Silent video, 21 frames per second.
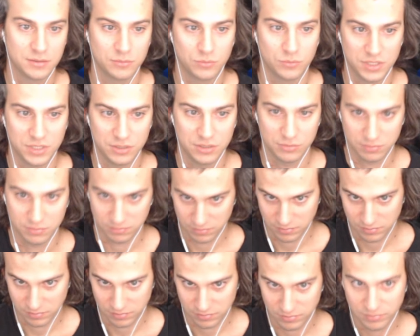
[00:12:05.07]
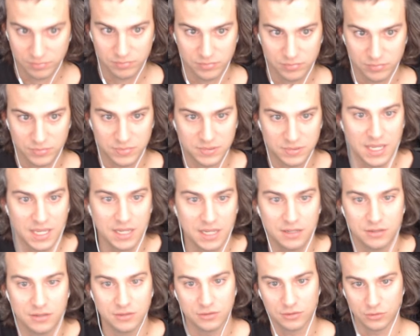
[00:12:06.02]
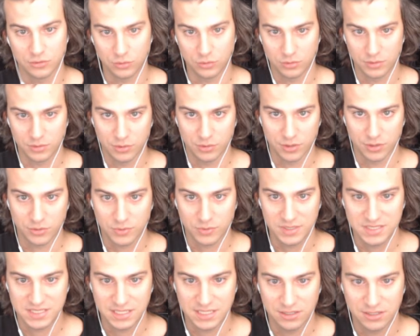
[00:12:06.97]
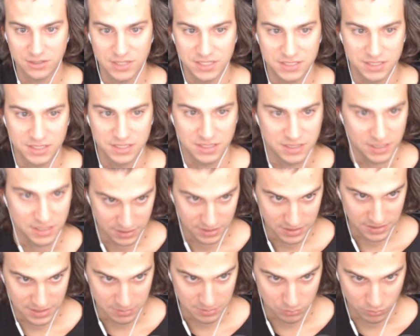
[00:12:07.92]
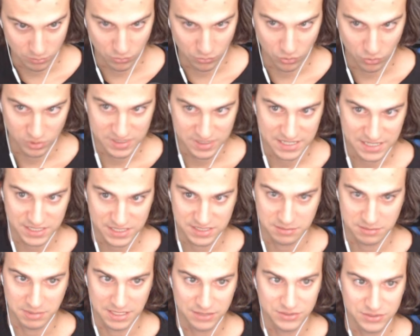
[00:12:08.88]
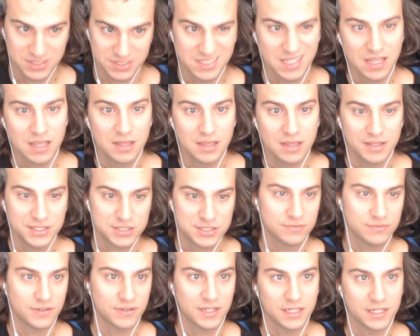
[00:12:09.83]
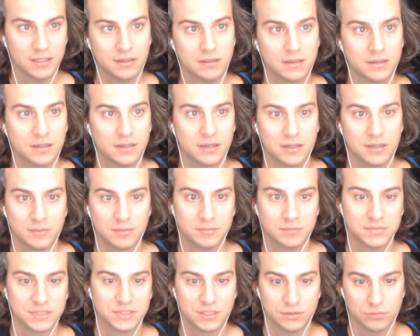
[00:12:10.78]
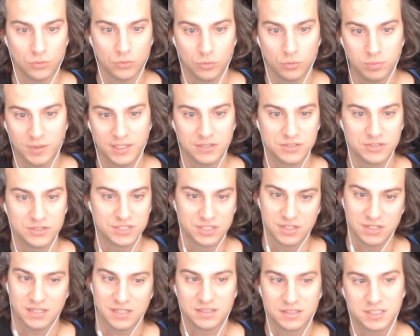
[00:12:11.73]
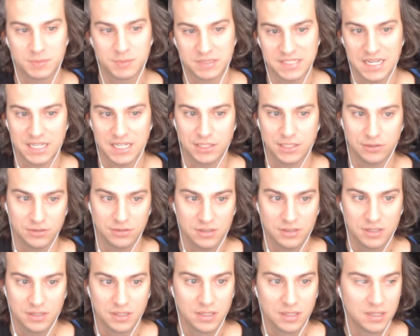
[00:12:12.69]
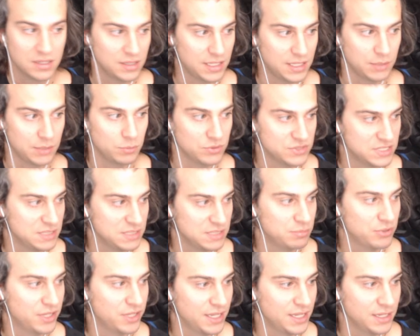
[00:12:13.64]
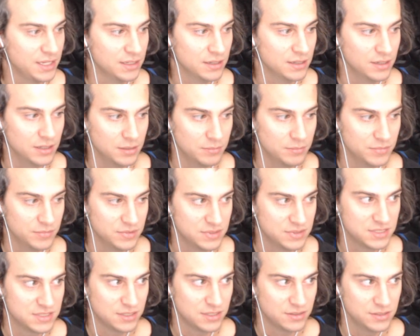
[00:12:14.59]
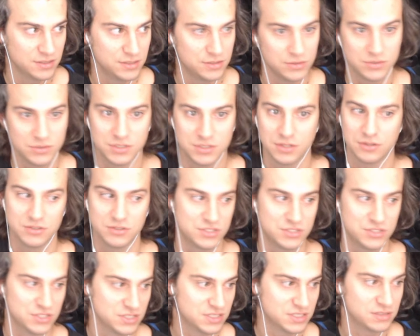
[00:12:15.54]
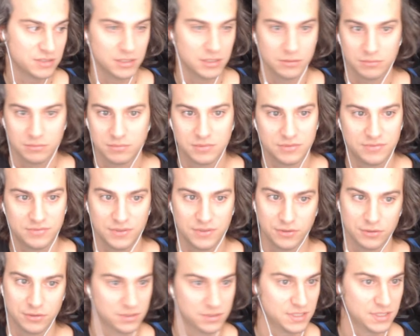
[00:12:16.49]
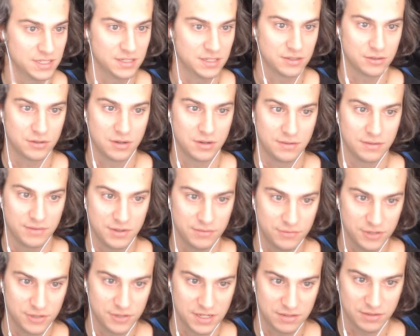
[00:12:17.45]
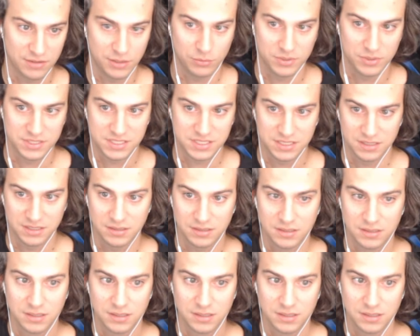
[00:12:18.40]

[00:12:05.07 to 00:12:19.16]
when you gain lore going to quest there, you get to kind of get more attack to something else. These are fine. They're role players. They're not spectacular. They will see play. Solid 2 stars, just filler kind of card if your deck really wants to